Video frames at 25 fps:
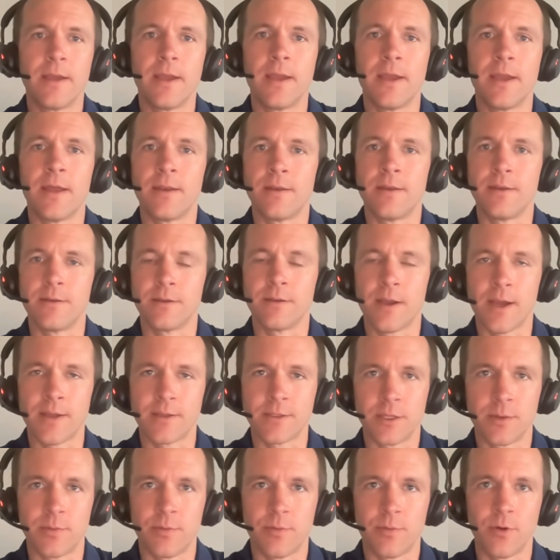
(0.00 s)
and
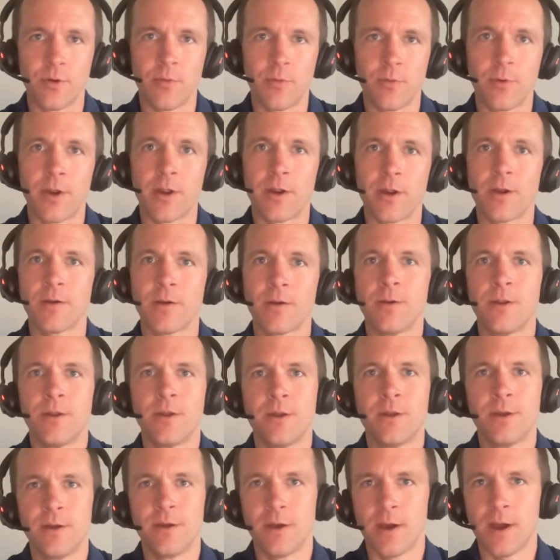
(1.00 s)
got to the point where
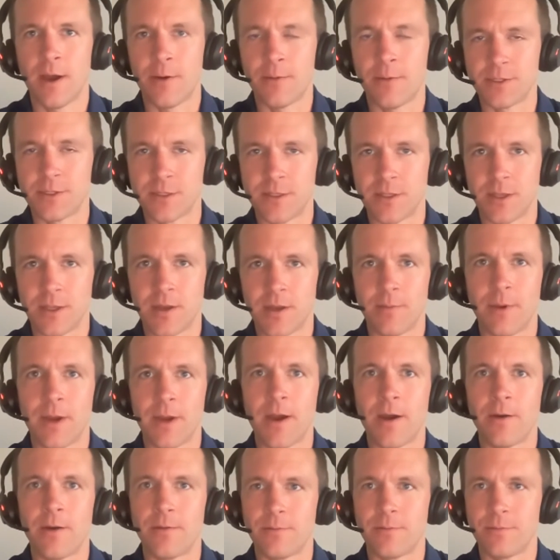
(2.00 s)
I was thinking
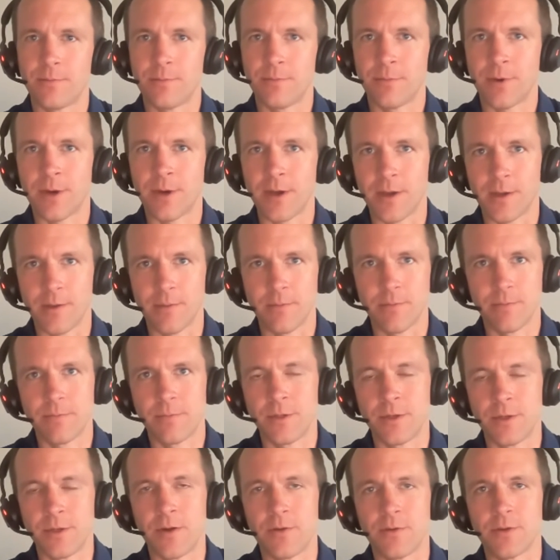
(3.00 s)
about my
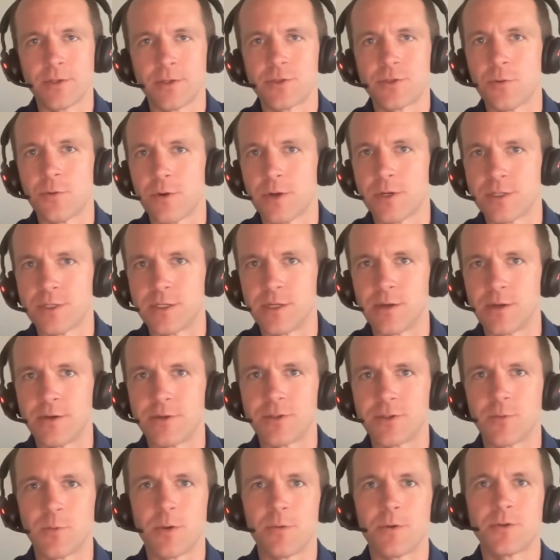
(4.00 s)
you know the storage
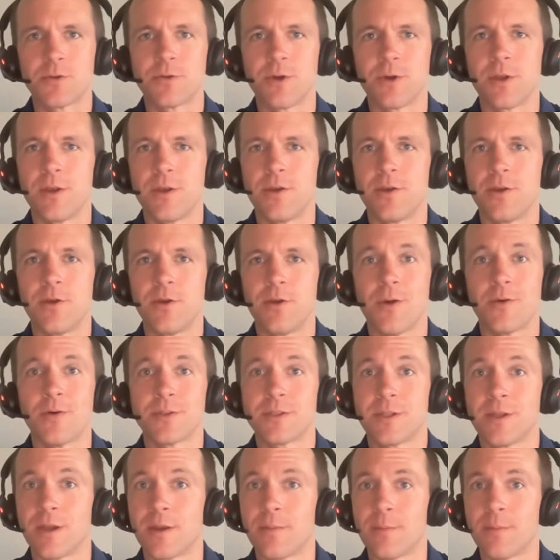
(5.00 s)
deals that we were trying to do i
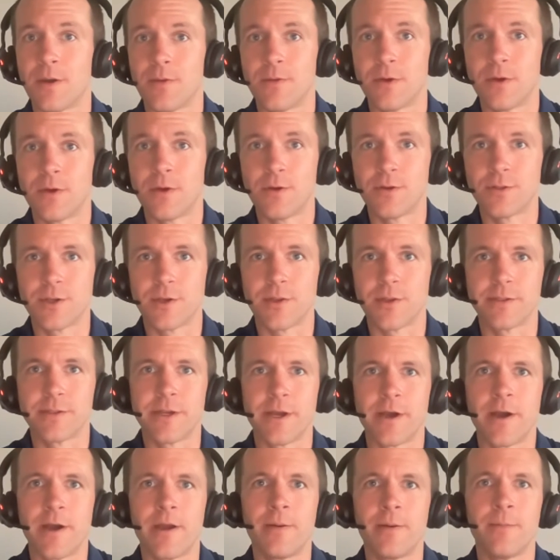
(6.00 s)
was thinking about those all the
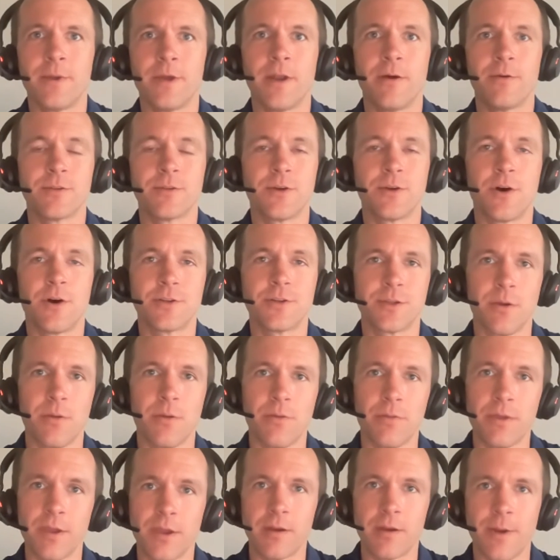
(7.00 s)
time and i was also
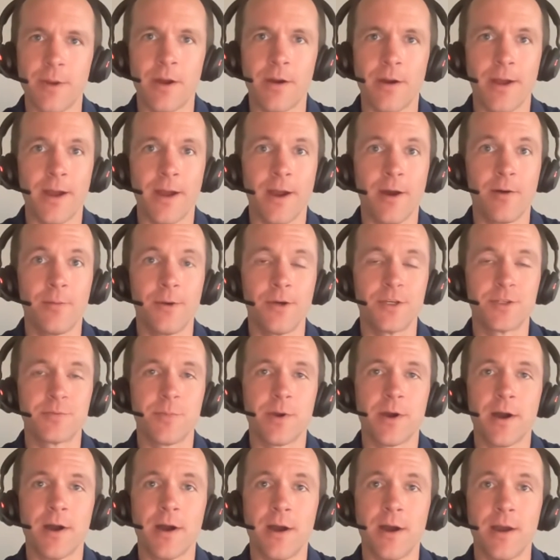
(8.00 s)
thinking about how much
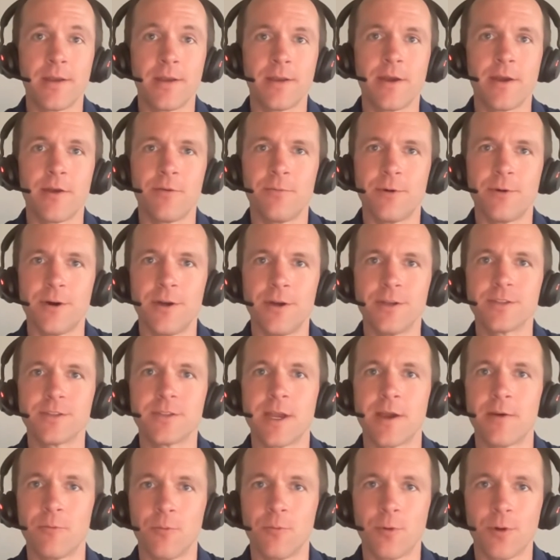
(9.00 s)
behind i was
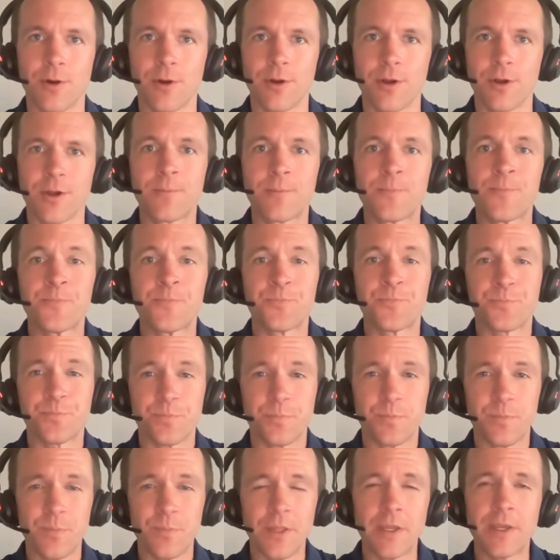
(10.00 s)
at work
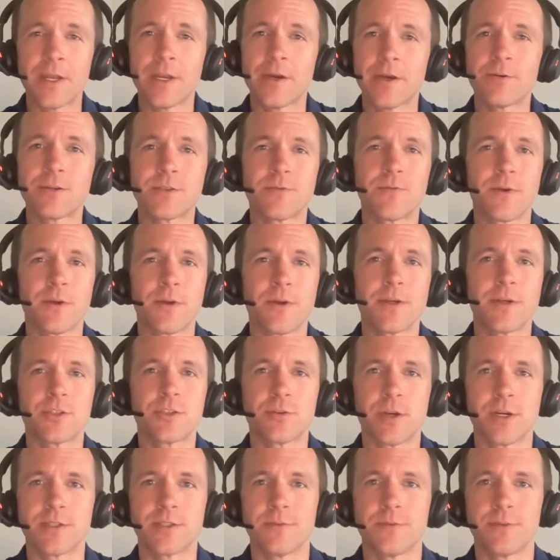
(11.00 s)
and it was a very
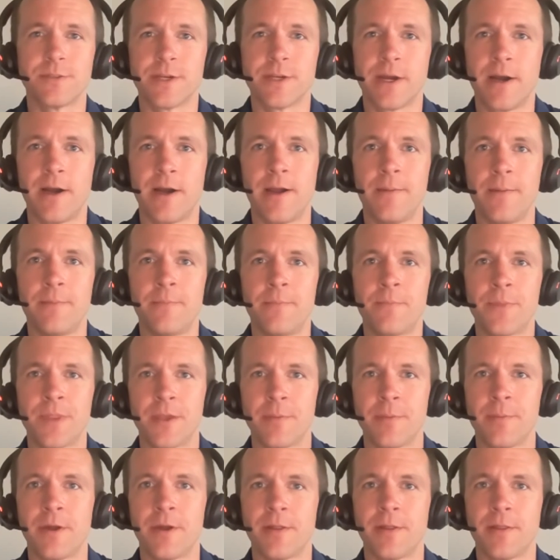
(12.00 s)
stressful time
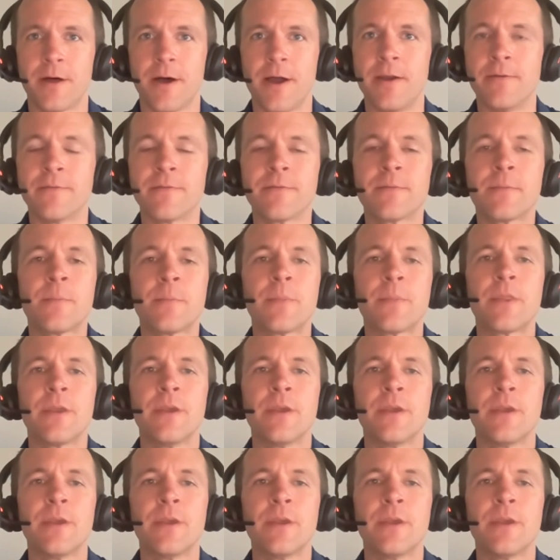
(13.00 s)
in my life